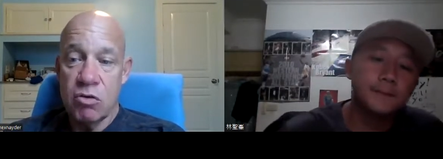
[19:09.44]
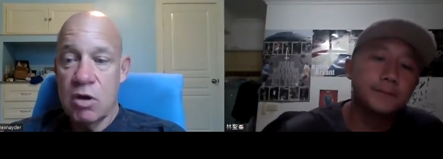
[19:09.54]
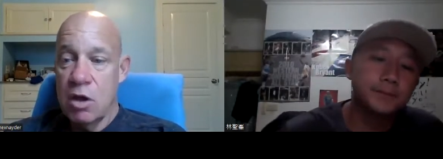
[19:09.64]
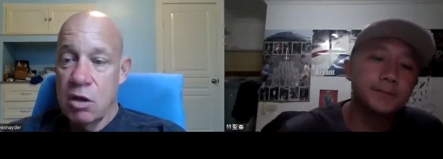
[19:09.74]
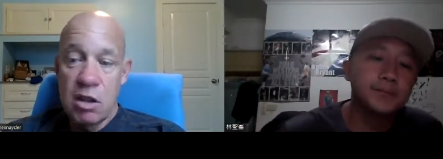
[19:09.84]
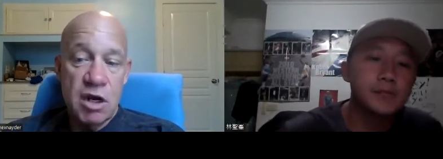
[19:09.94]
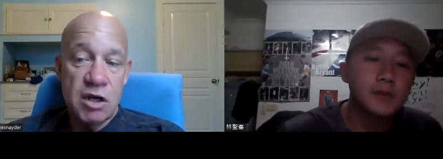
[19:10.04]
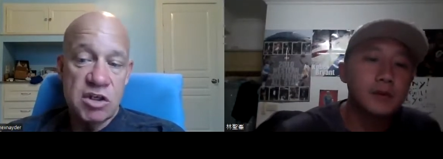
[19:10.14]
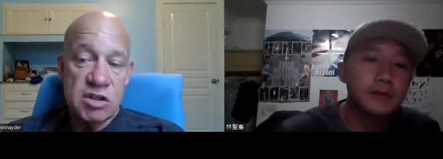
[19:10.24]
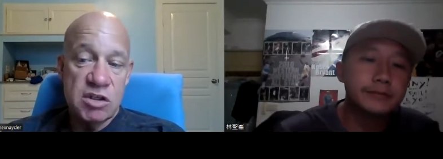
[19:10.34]
Speaker 1: zone then i
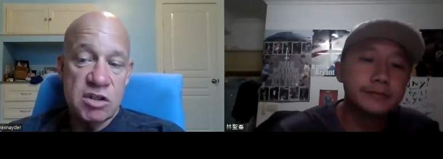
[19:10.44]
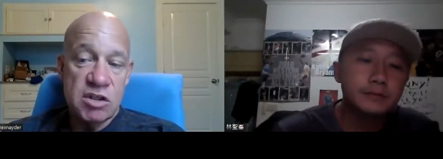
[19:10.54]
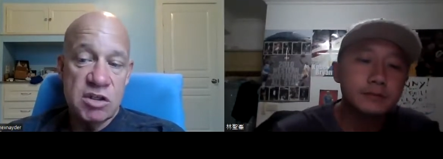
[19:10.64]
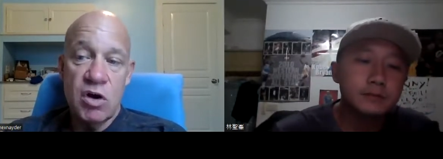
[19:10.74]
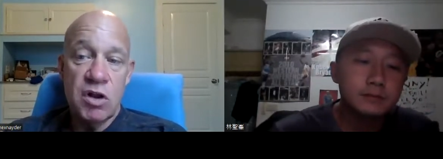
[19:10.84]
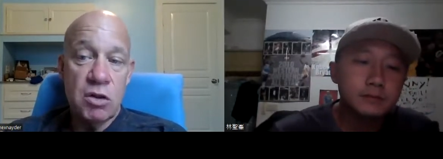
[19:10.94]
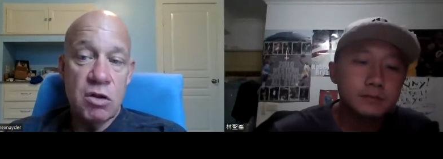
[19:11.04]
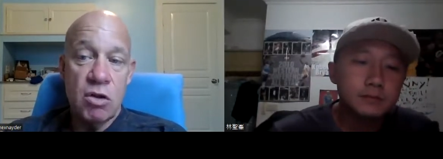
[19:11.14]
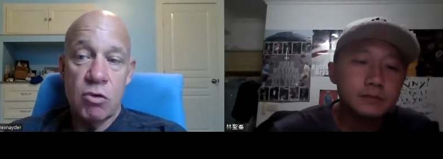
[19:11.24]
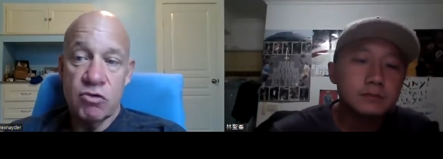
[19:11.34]
just move the cone a little
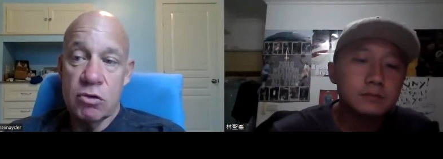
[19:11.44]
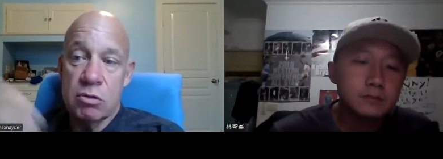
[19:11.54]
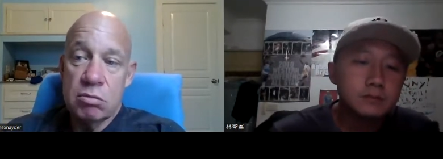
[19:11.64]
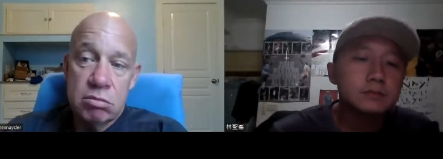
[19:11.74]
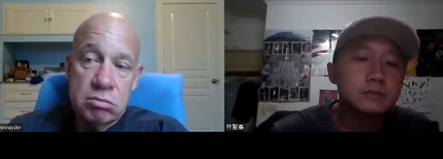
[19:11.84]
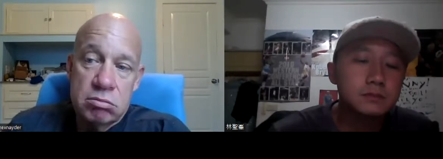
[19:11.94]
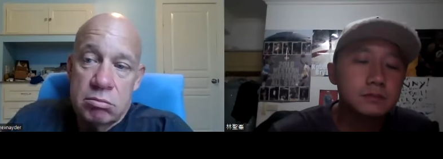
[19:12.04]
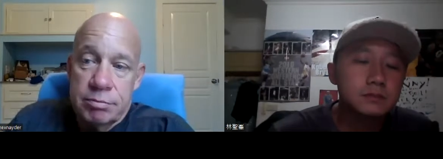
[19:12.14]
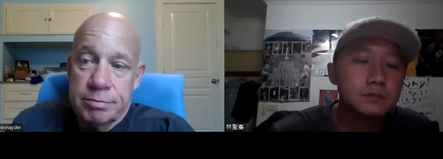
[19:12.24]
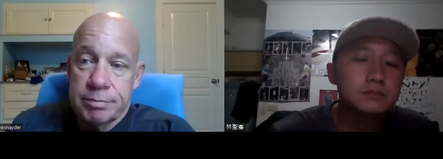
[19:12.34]
closer
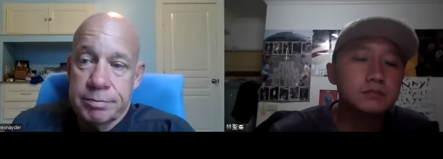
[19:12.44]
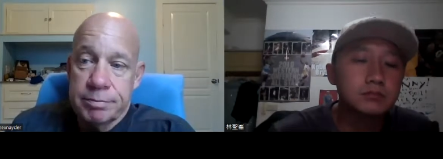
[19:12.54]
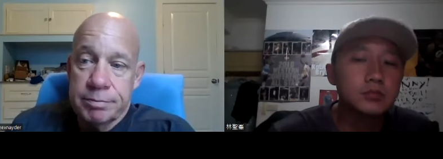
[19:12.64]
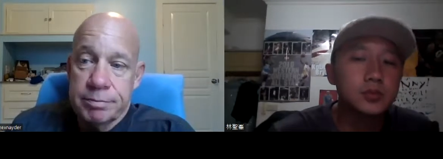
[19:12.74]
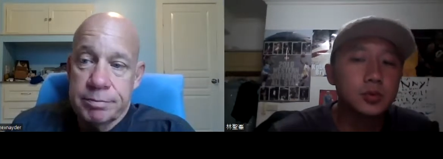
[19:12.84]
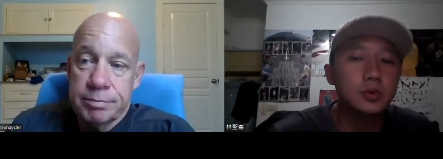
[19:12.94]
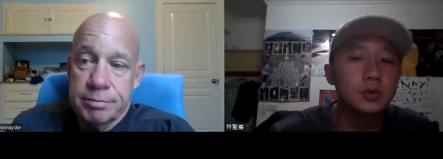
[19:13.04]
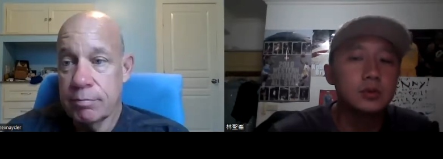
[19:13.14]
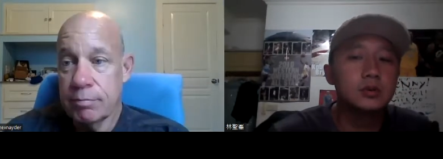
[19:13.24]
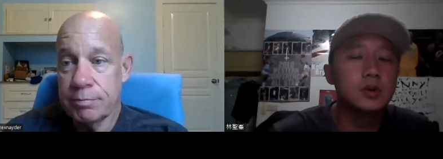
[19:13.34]

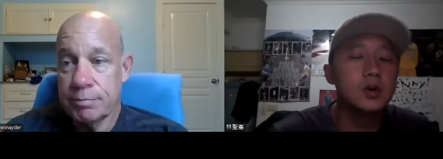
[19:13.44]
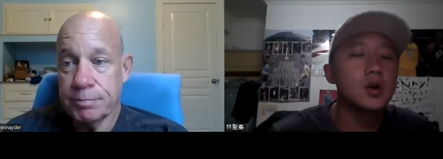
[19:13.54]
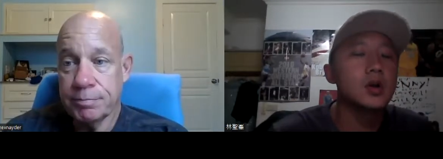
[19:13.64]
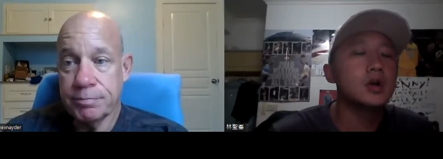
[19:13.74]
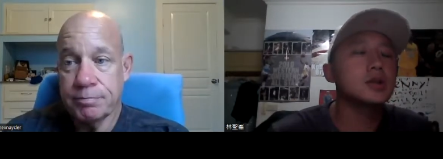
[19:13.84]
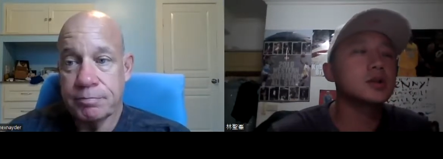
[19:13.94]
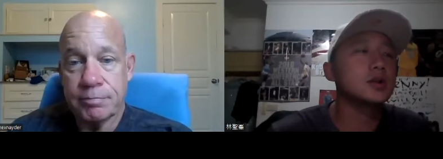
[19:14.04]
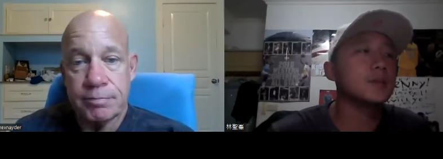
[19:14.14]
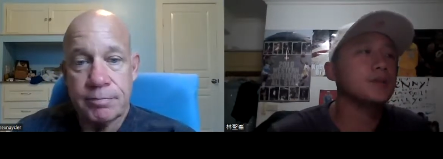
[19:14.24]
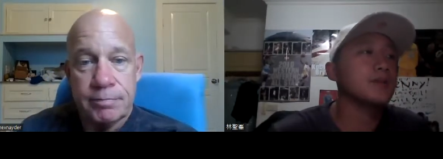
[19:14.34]
cool
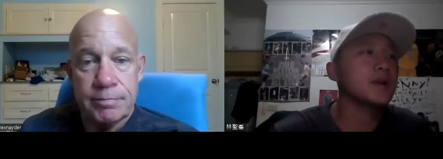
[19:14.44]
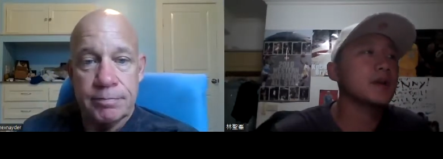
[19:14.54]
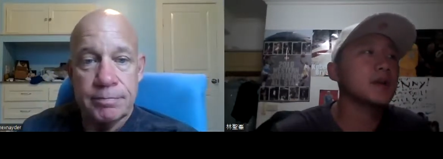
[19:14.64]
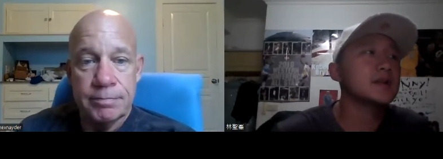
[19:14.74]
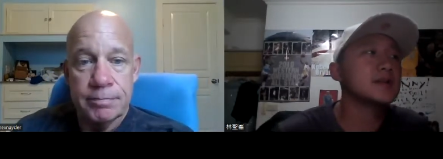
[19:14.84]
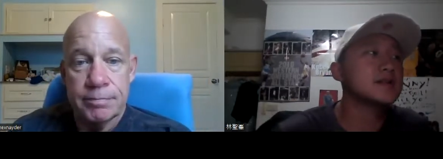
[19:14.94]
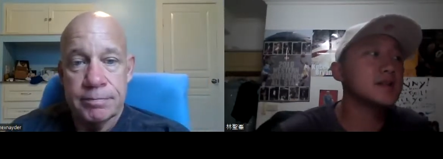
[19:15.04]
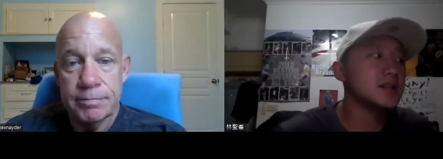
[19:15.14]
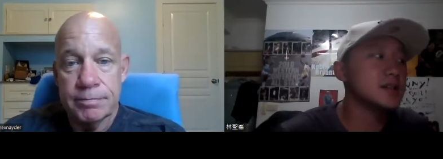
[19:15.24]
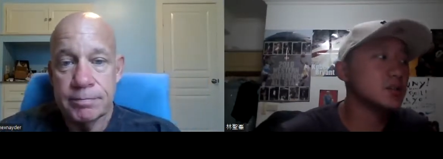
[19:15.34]
so
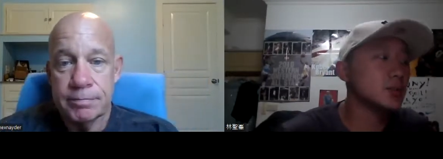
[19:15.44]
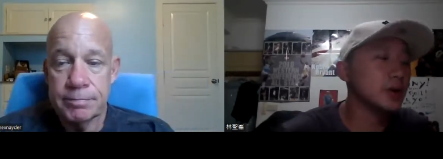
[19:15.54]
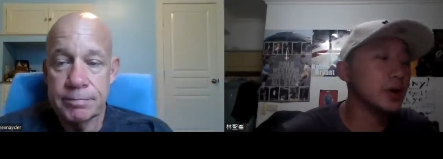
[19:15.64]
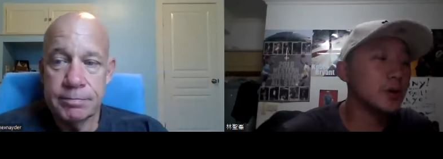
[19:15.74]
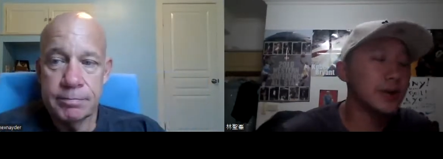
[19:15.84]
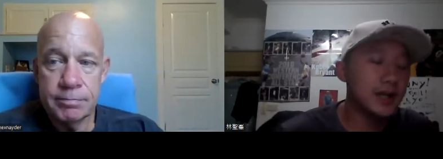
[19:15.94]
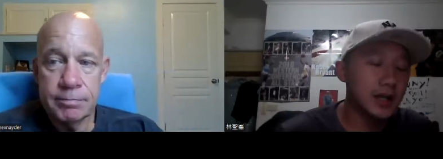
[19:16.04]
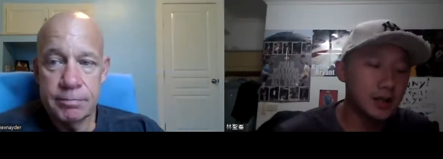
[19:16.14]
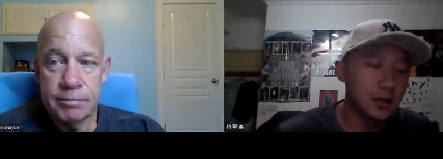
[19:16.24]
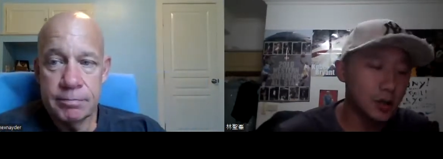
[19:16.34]
Speaker 2: since we only
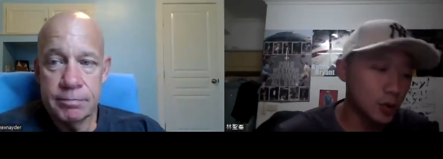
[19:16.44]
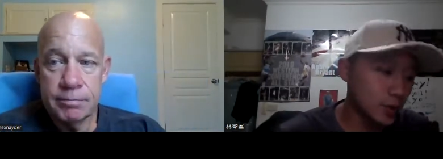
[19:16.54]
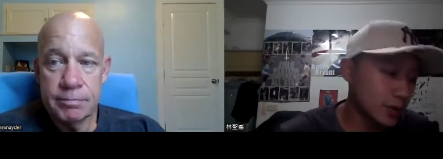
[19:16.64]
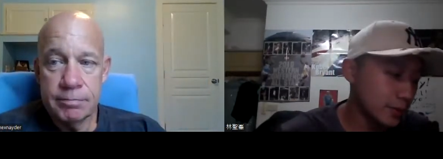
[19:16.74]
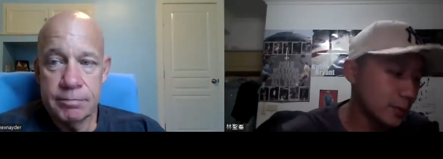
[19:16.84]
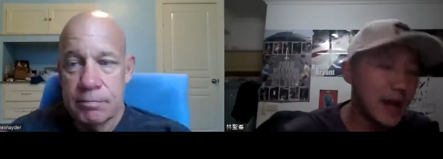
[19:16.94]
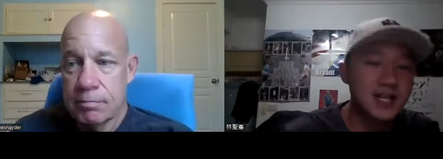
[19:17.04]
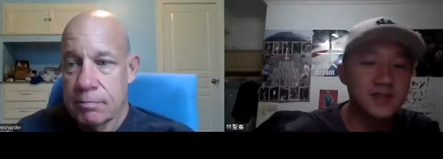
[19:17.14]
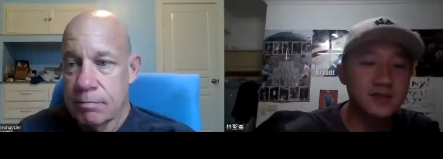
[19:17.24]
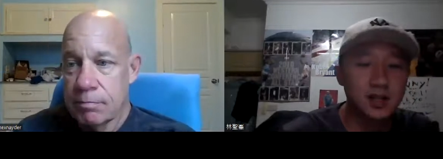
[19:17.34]
can hold the
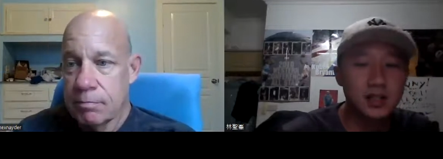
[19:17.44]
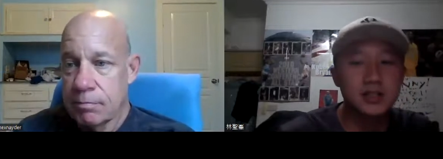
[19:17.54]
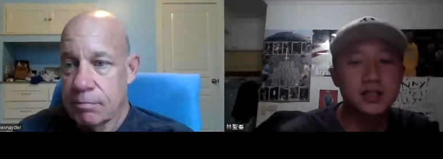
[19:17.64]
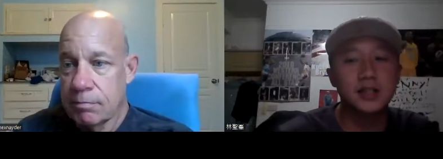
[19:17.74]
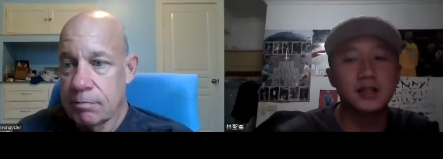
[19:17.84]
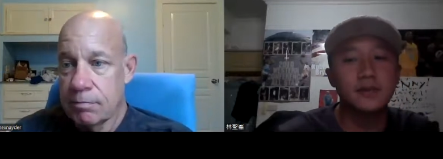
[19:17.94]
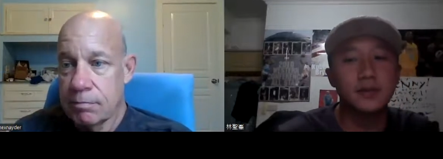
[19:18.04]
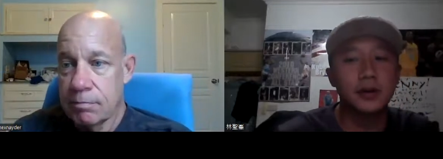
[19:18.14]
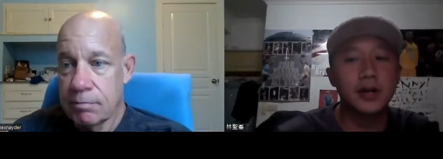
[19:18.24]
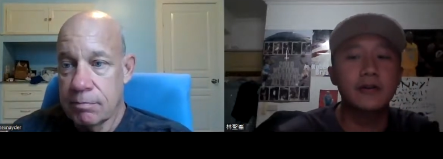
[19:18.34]
max velocity
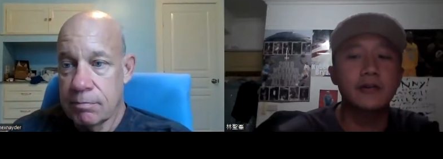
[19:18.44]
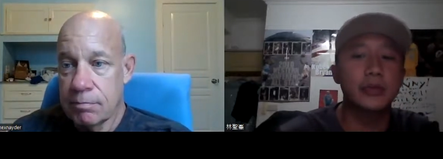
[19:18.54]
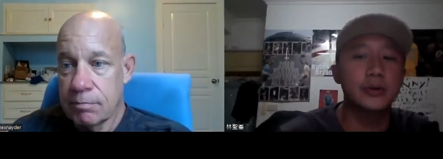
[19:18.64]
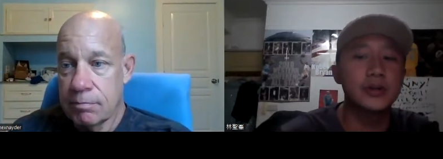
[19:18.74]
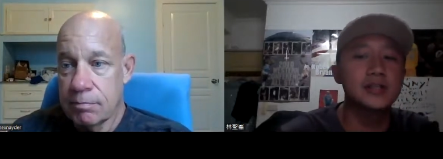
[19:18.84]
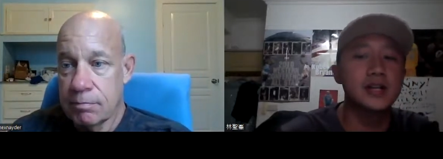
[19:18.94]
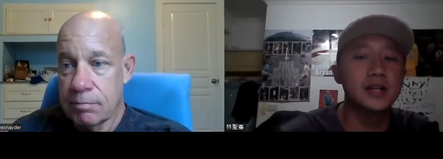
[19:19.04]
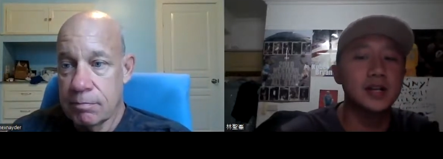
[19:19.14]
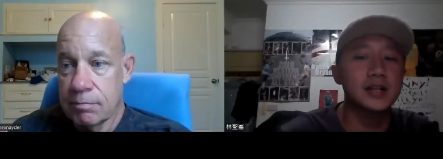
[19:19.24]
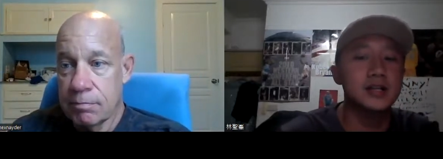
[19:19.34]
for like three
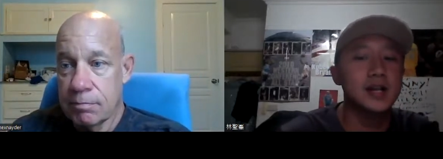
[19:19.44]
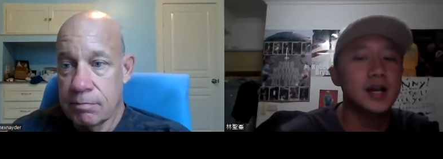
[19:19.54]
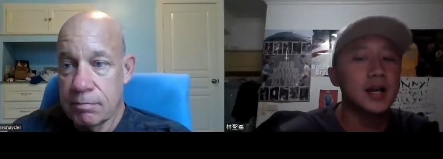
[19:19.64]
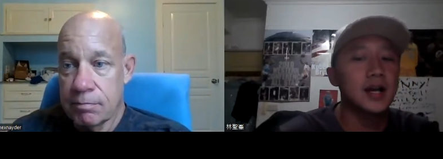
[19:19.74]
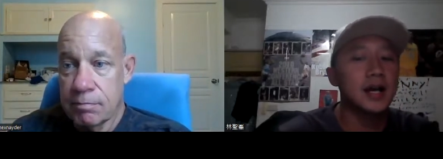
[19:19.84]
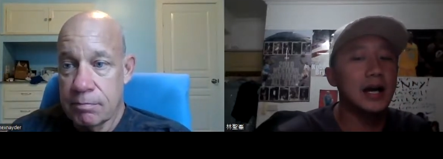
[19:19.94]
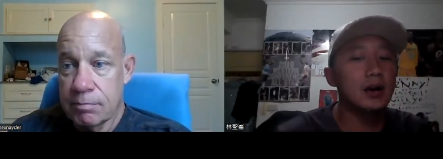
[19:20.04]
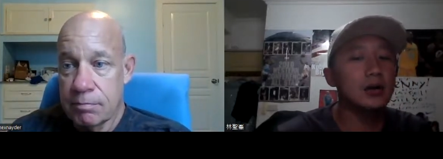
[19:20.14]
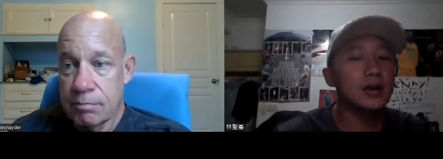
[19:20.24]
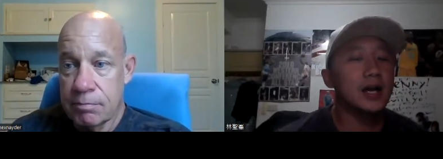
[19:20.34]
seconds,
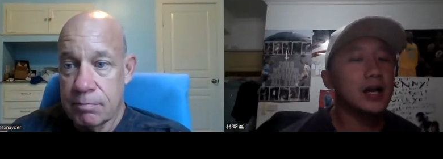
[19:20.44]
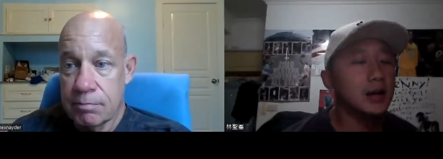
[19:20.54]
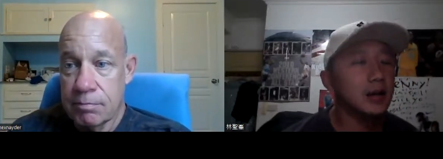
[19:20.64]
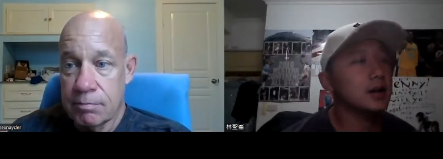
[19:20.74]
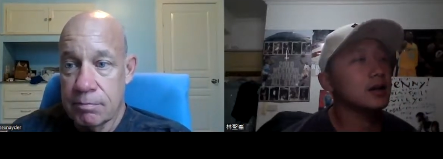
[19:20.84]
how can